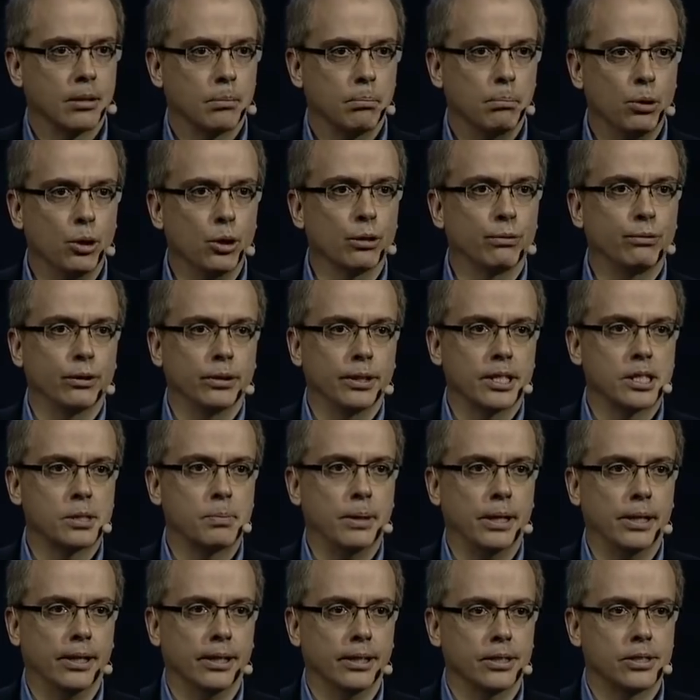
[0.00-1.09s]
Beautiful
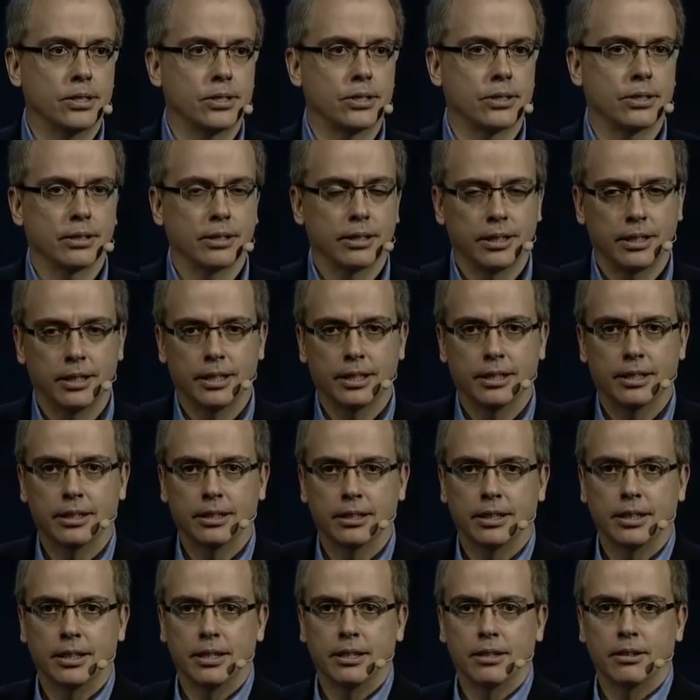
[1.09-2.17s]
experience,
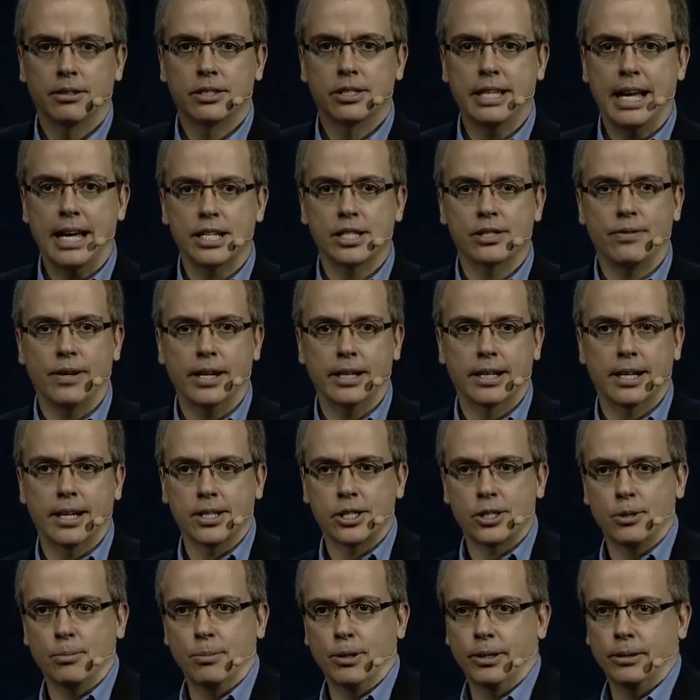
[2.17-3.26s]
satisfied
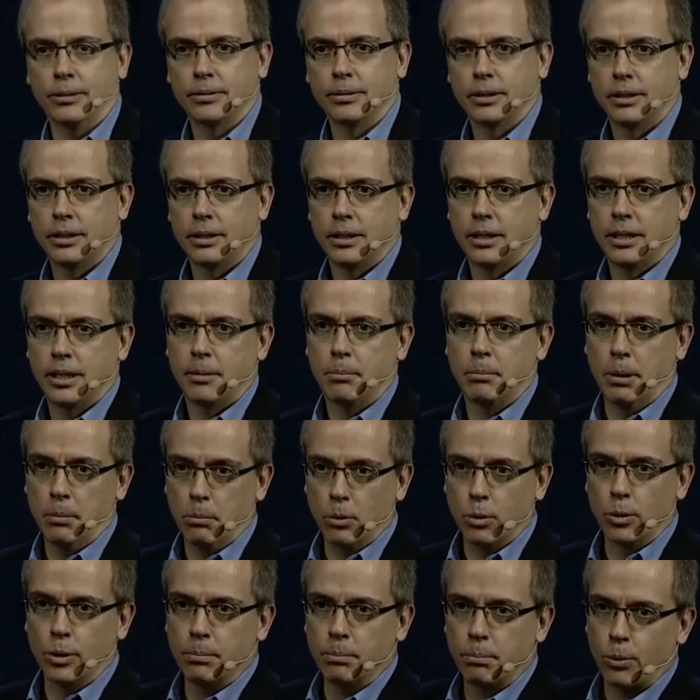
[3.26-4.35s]
customer, but
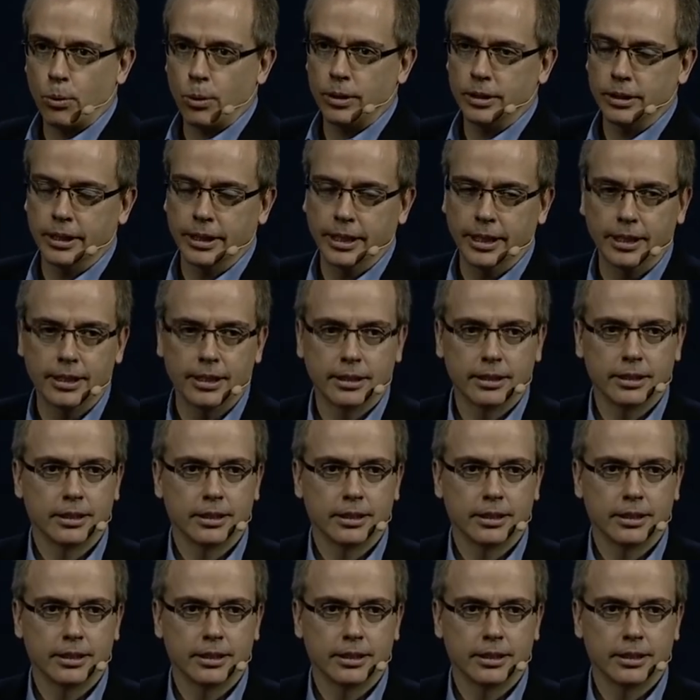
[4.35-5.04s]
more importantly,